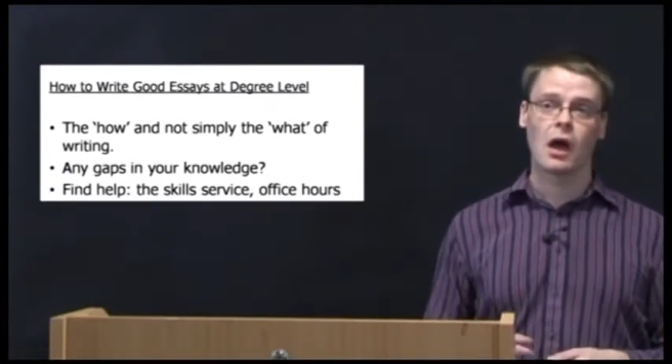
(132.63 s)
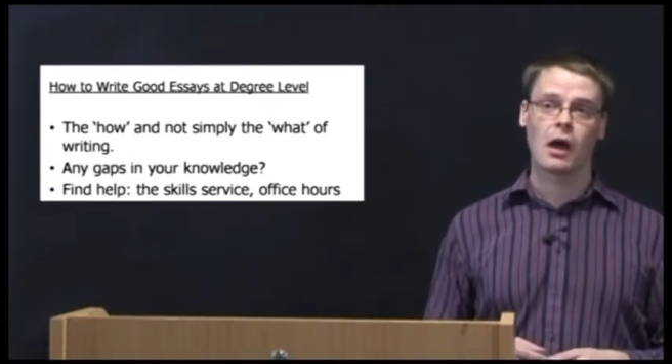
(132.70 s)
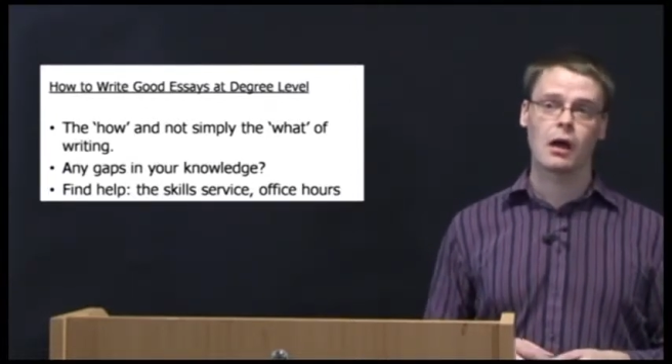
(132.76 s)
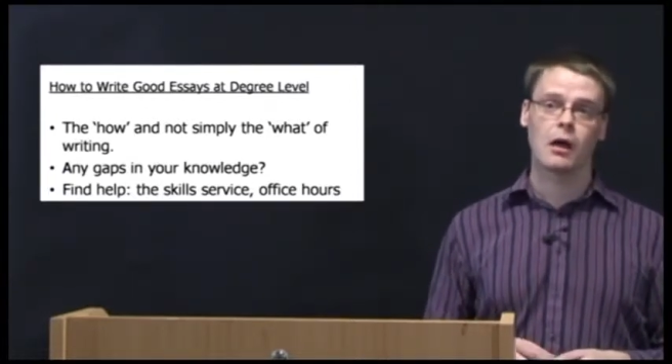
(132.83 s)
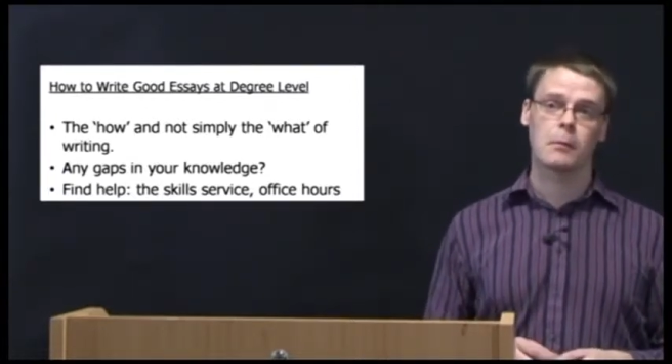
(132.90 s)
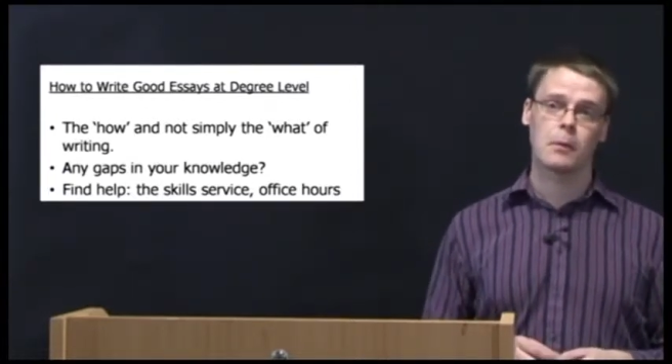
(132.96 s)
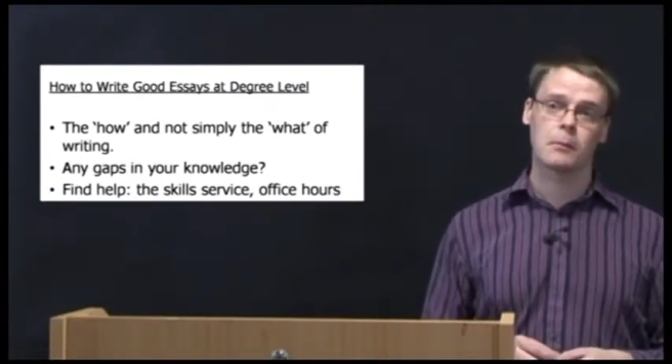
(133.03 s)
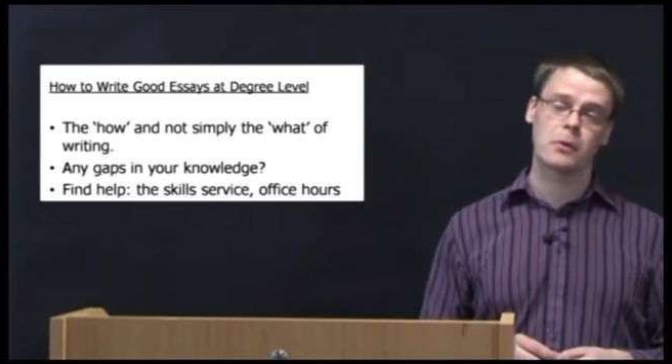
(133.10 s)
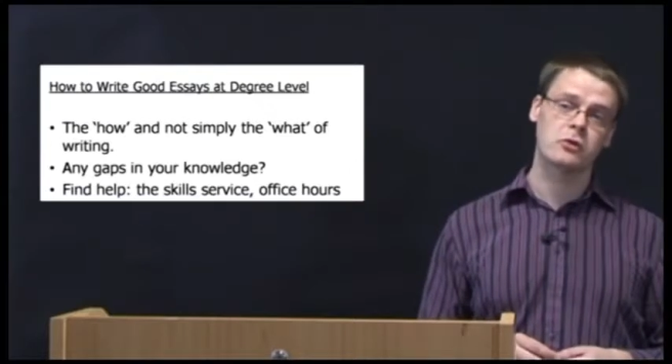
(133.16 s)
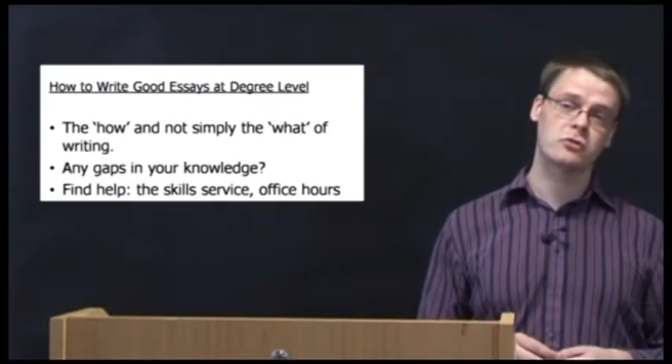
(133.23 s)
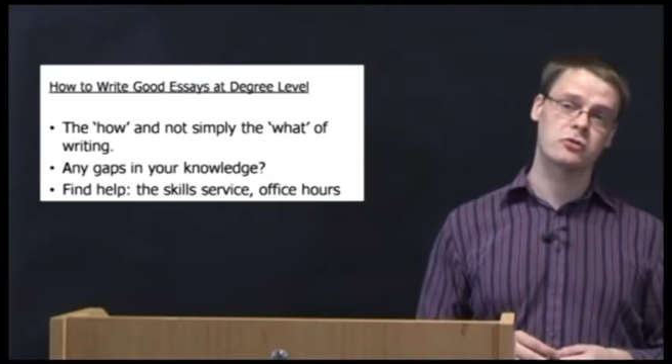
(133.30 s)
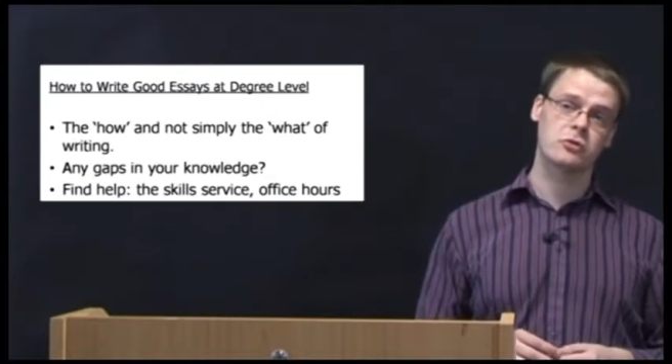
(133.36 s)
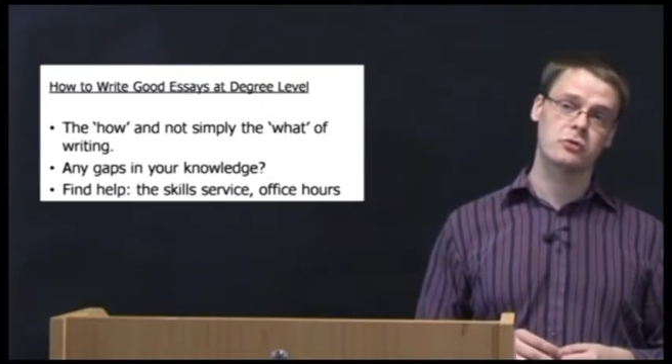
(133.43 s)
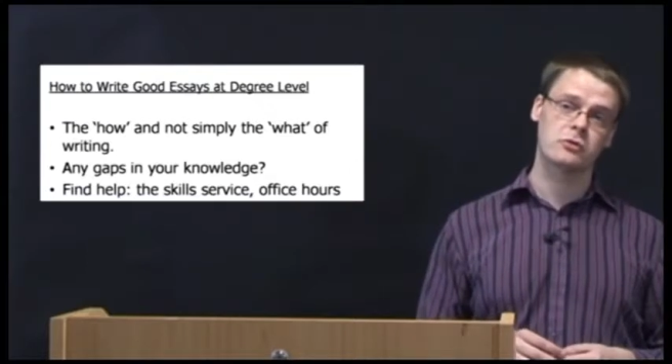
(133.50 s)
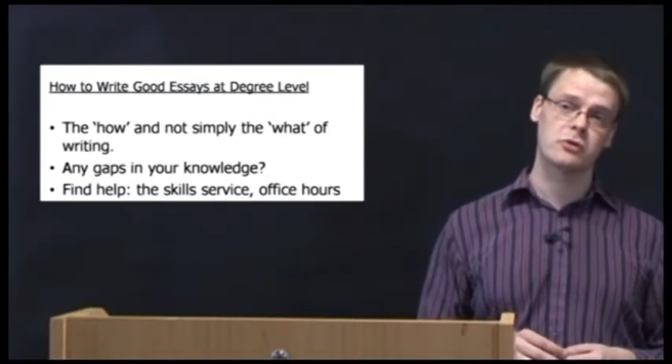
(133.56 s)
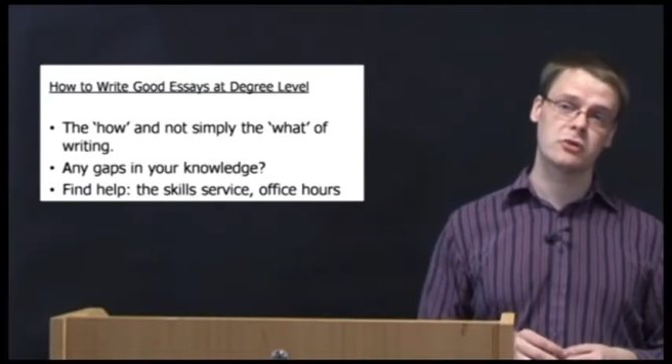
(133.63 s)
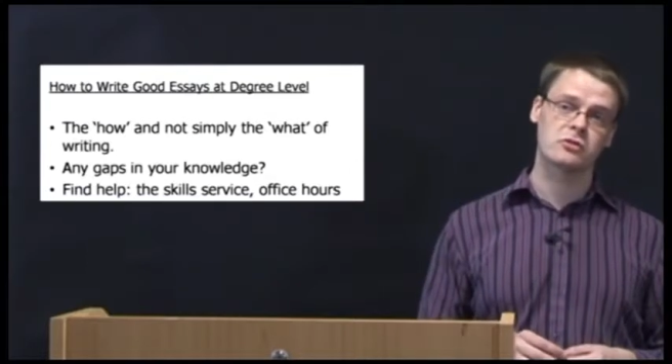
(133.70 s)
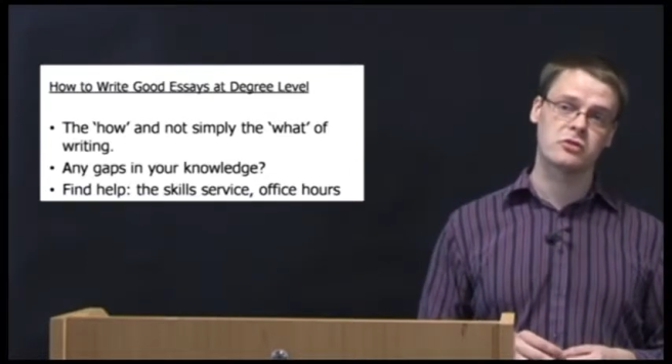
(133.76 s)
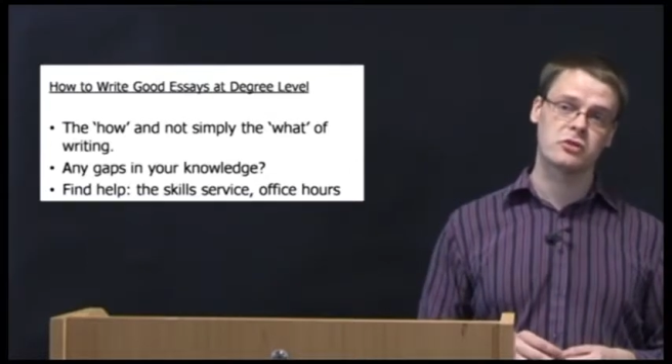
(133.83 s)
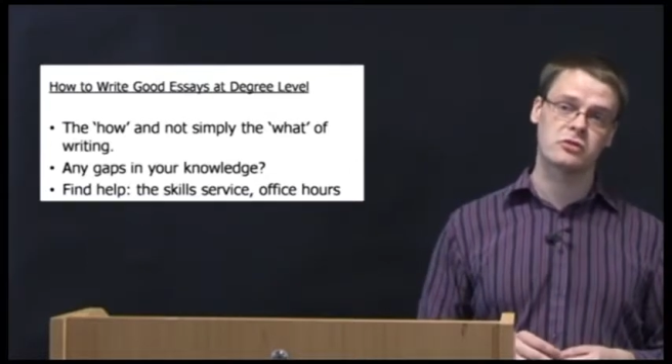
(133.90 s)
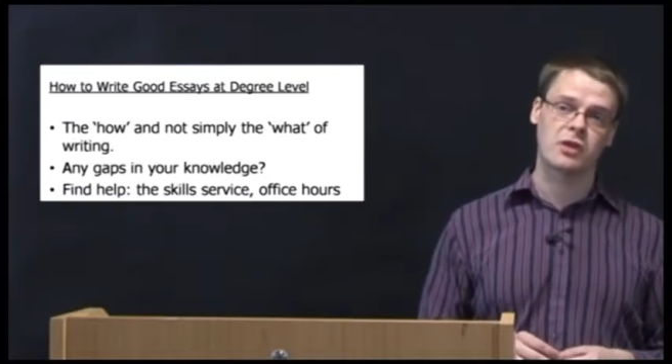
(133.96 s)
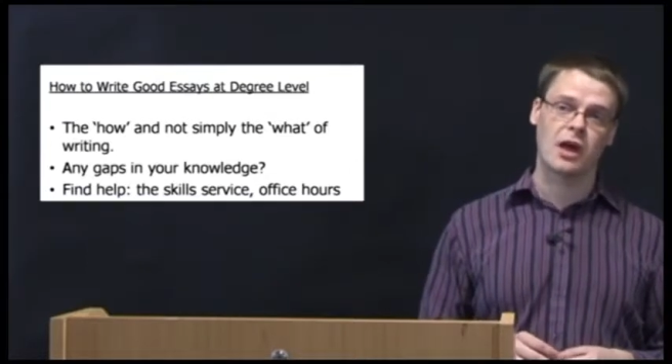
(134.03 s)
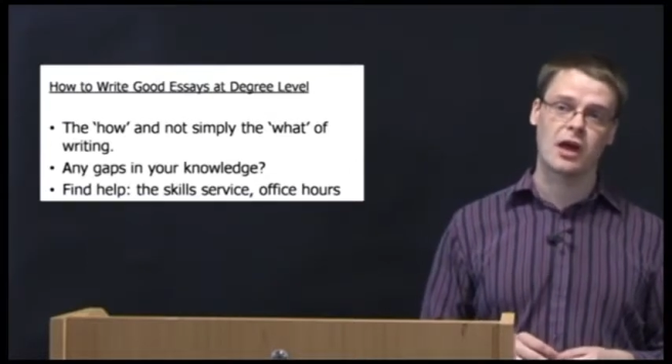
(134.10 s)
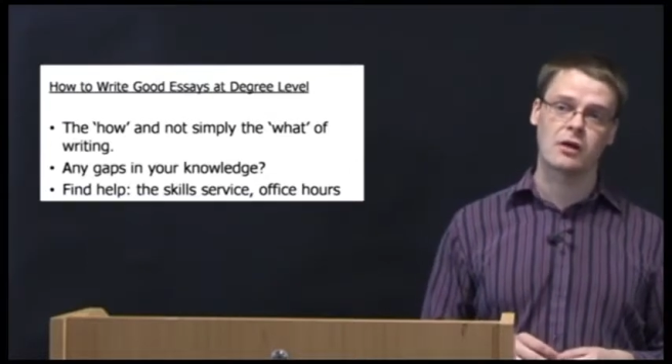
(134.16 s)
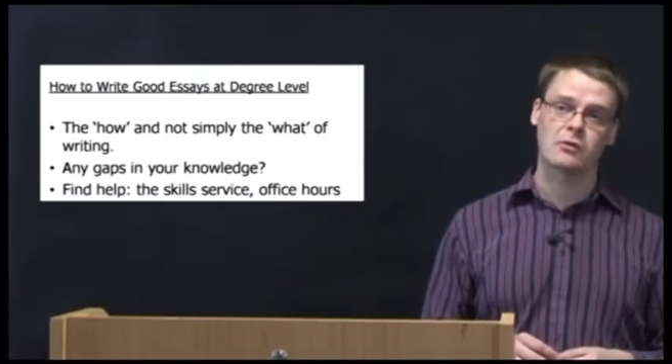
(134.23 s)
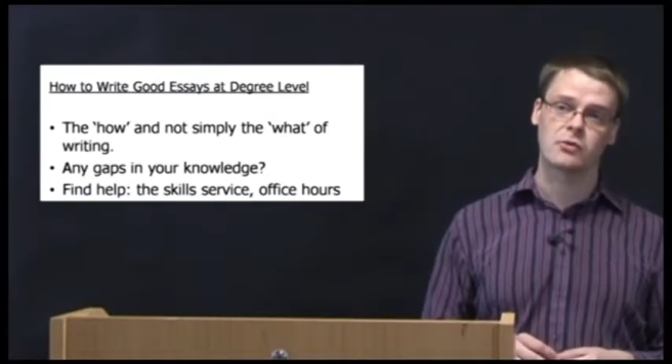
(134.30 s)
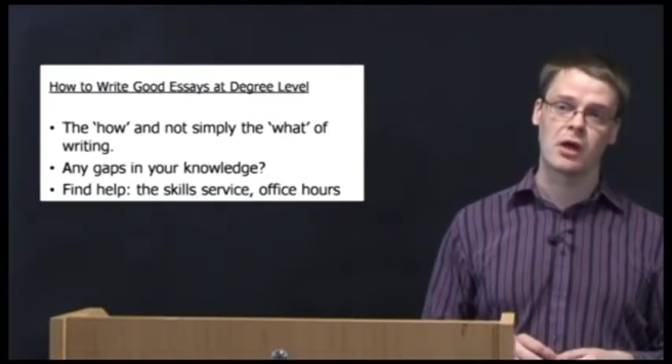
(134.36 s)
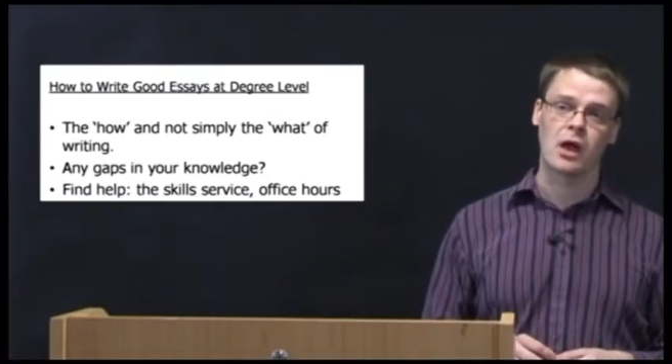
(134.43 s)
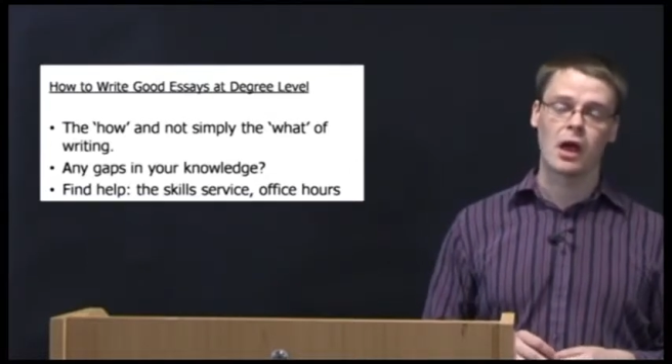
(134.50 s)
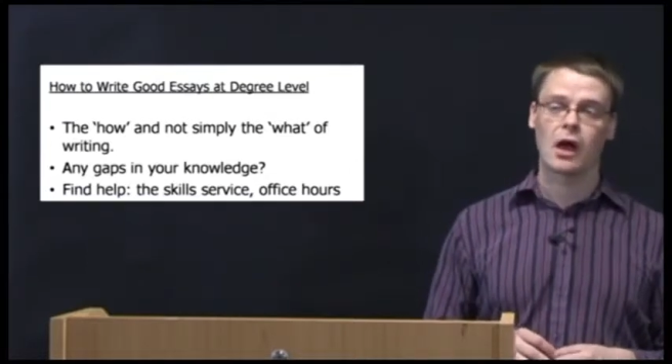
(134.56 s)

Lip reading: Most universities have